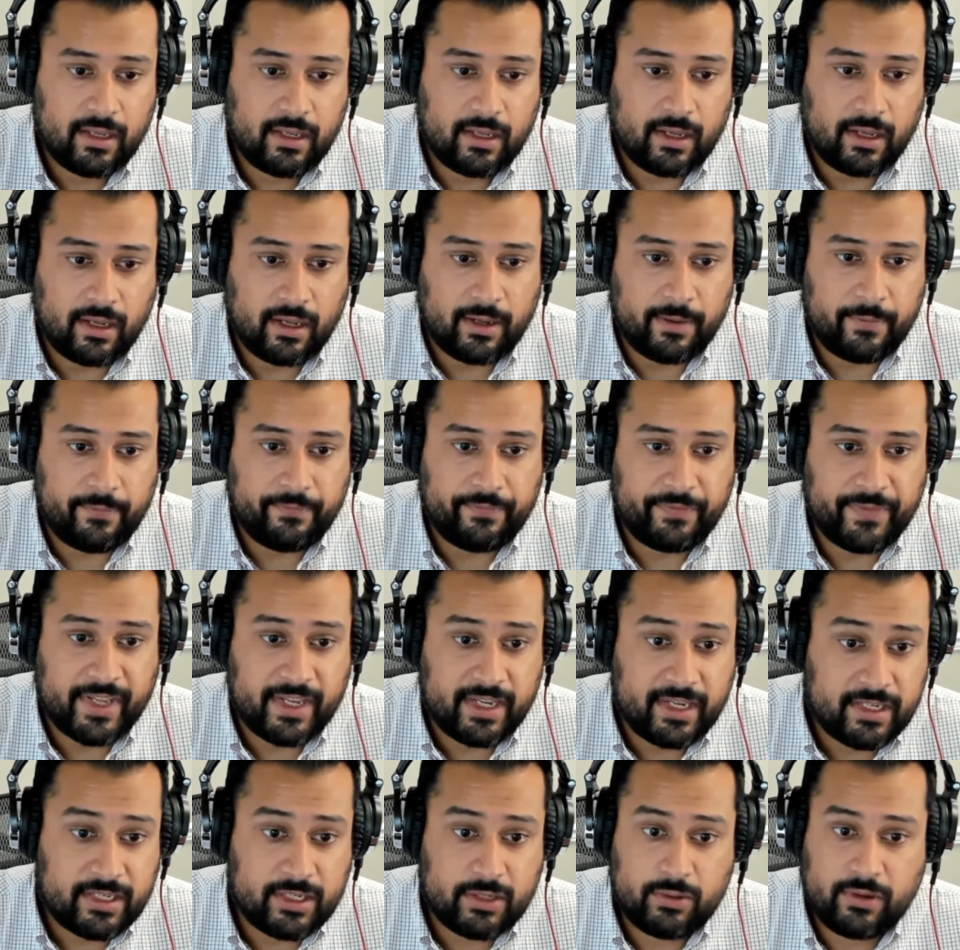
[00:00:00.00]
The
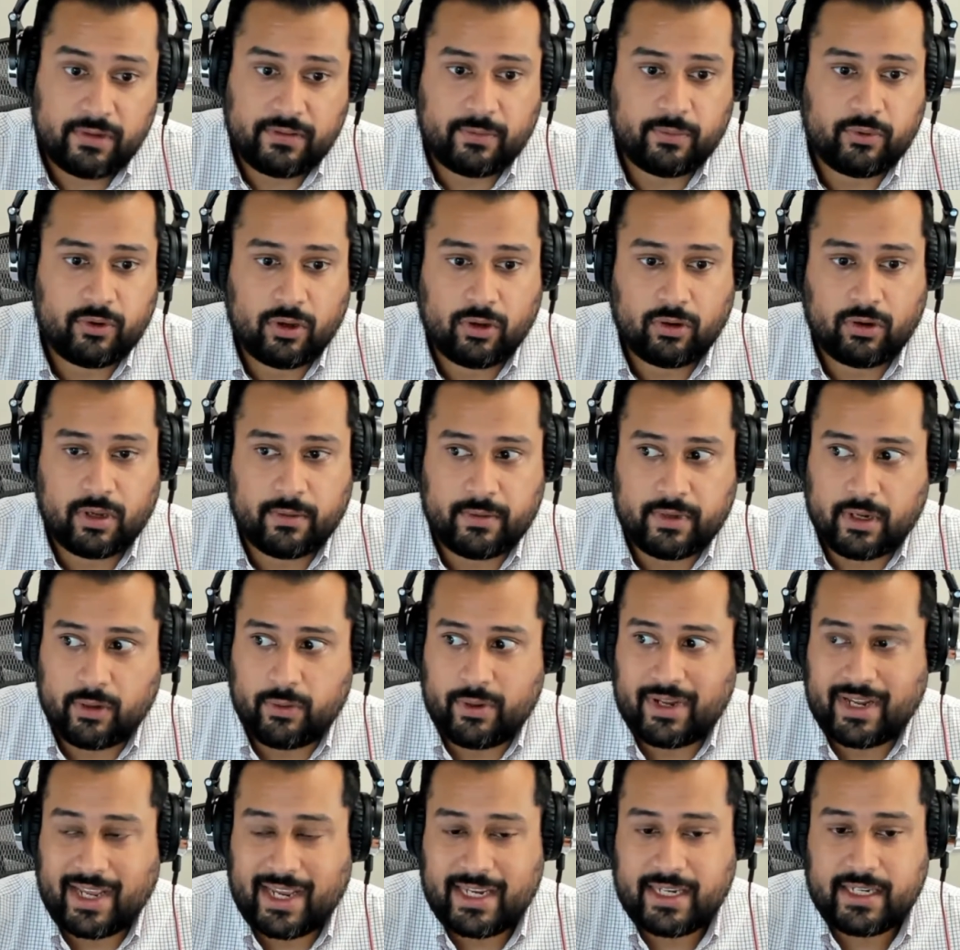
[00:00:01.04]
history of the program, in
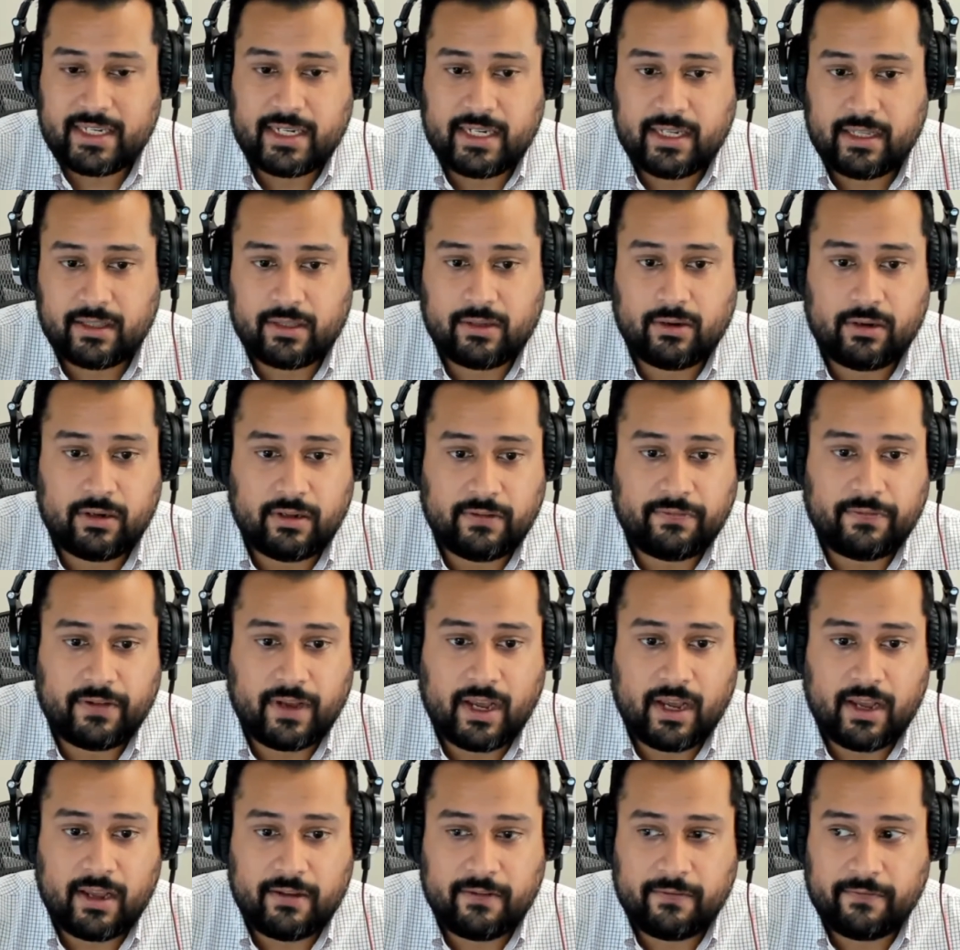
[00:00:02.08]

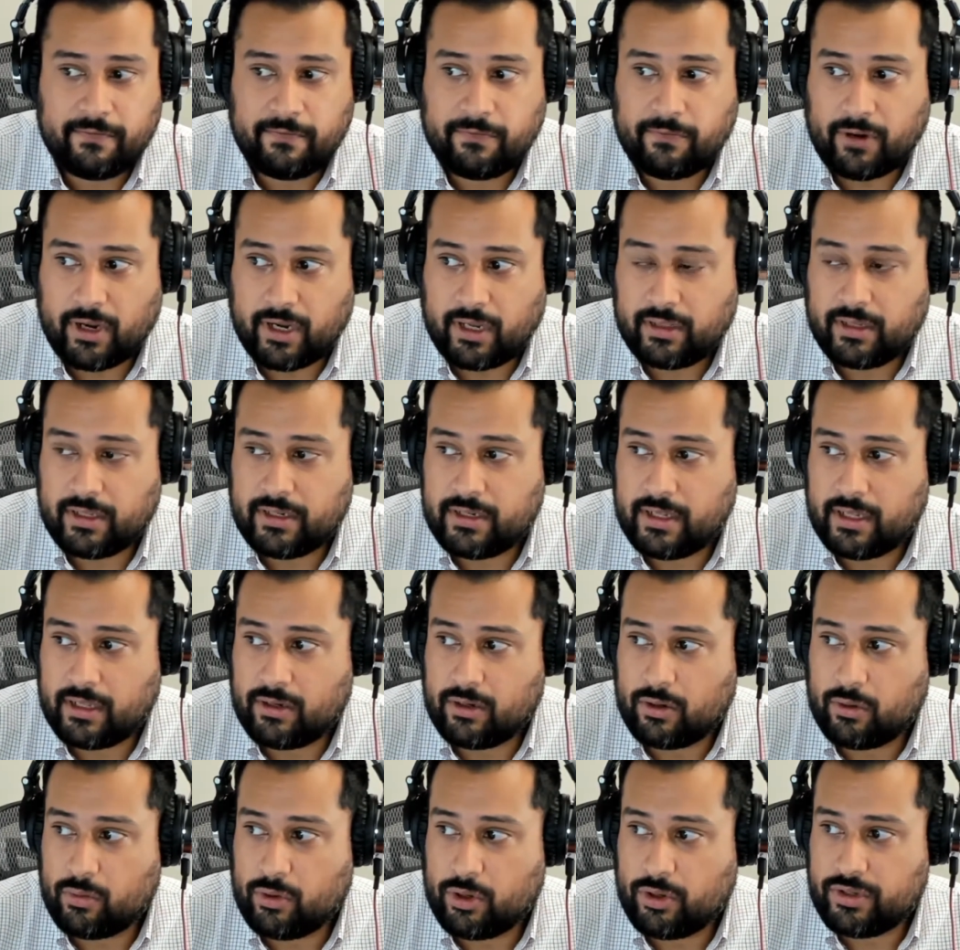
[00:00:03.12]
1935, Franklin
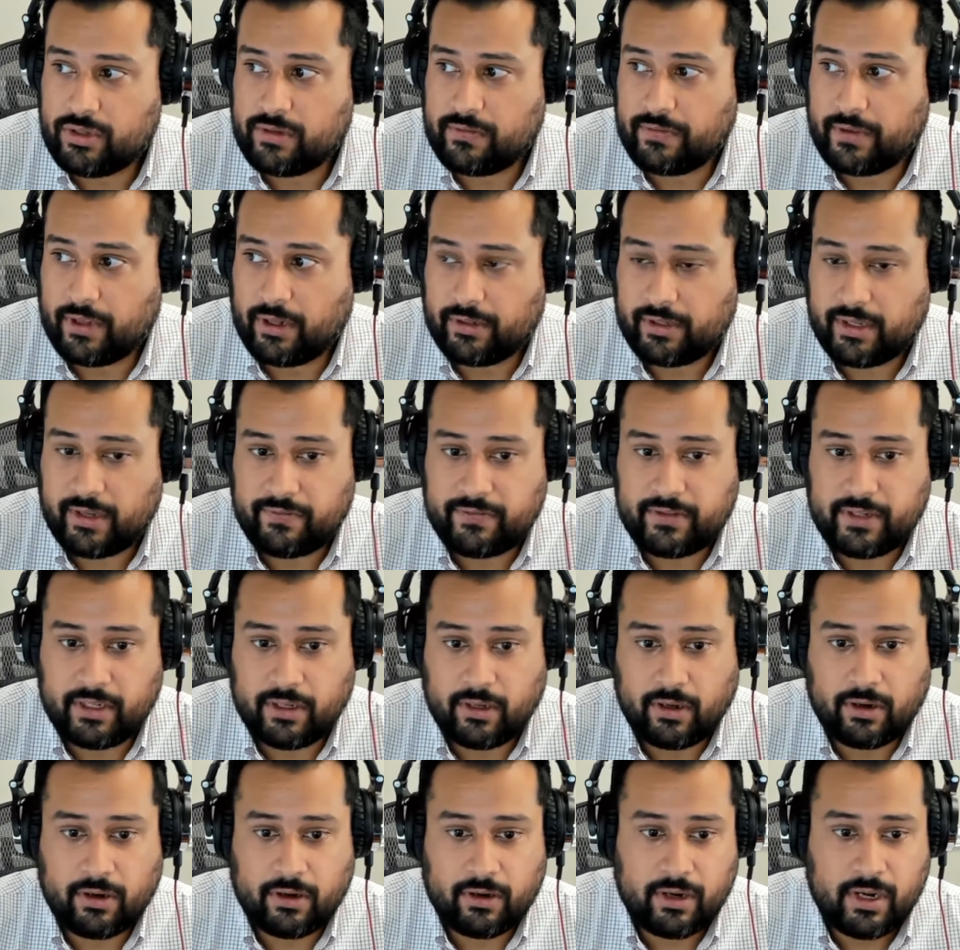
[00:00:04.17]
Delano Roosevelt,
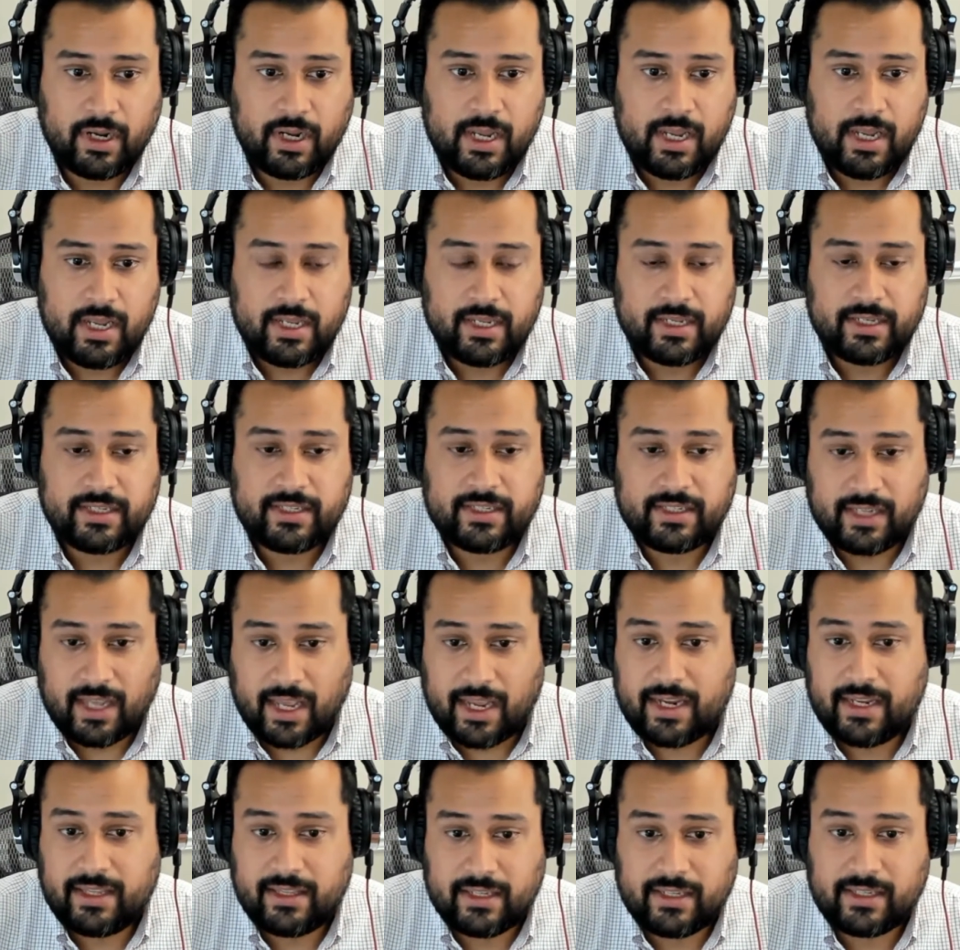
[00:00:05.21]
FDR,
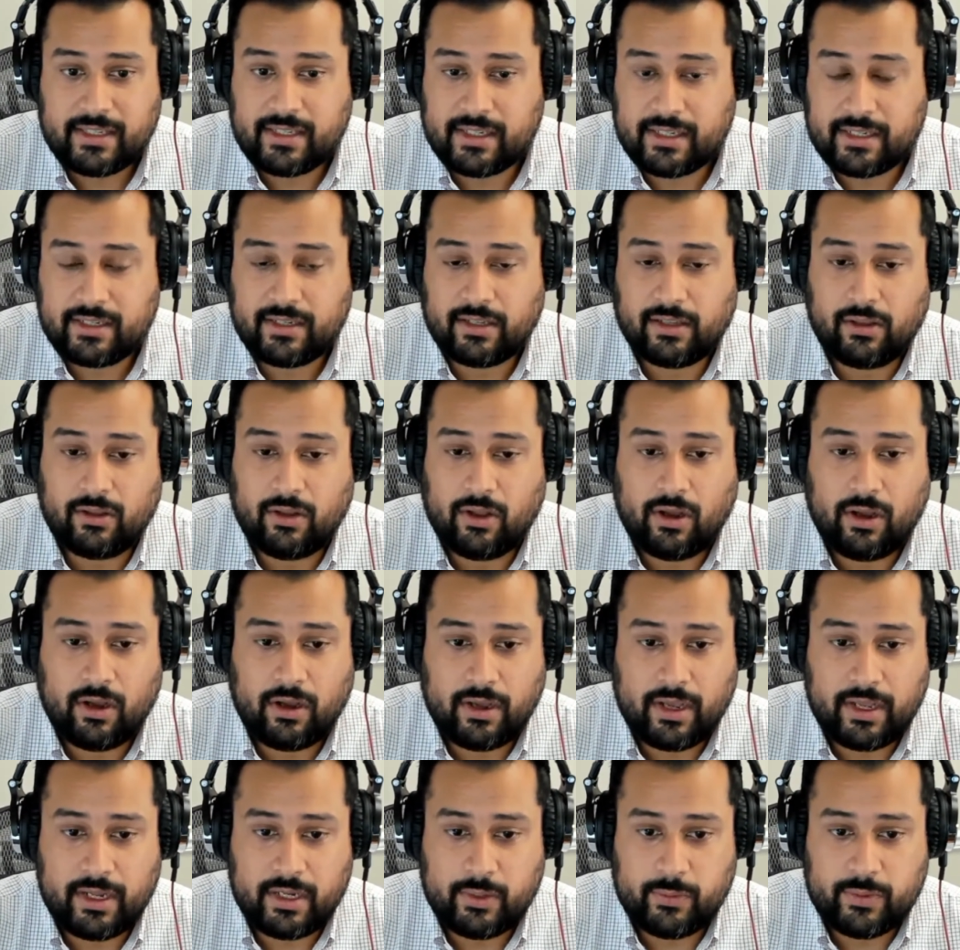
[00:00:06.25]
signed this into
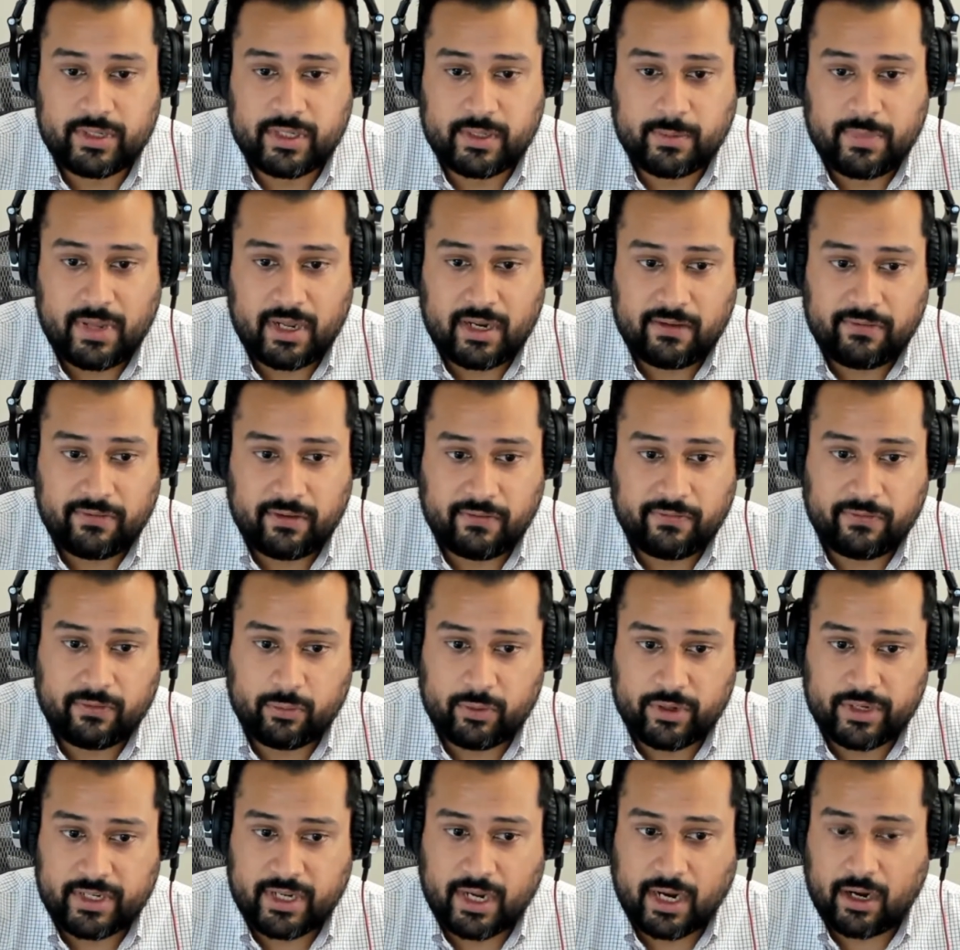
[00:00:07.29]
law, and it was a benefit for
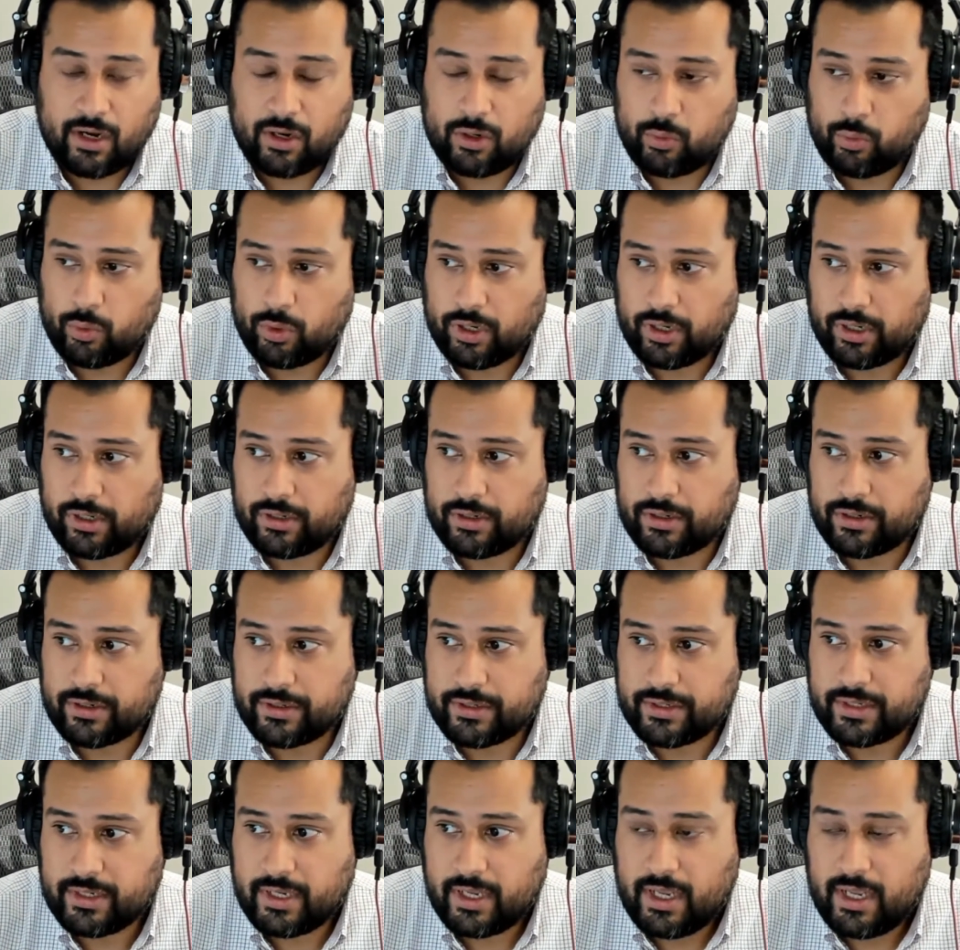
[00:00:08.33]
retired
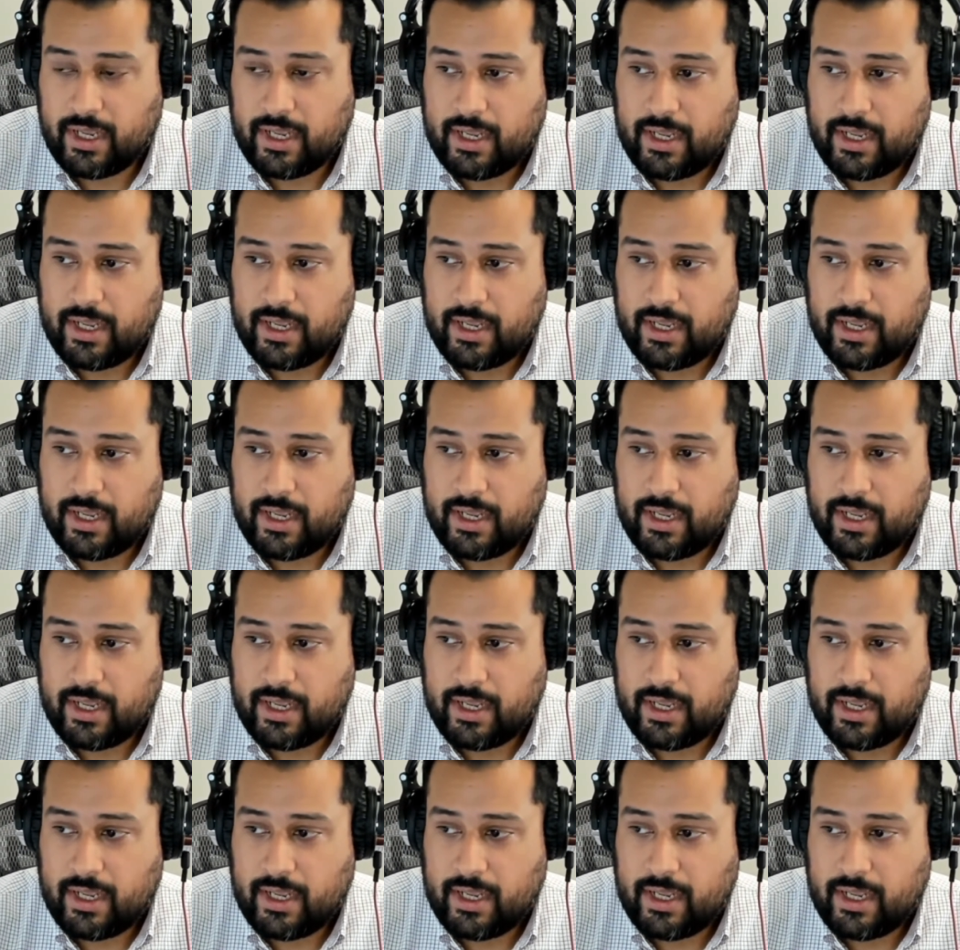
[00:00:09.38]
workers.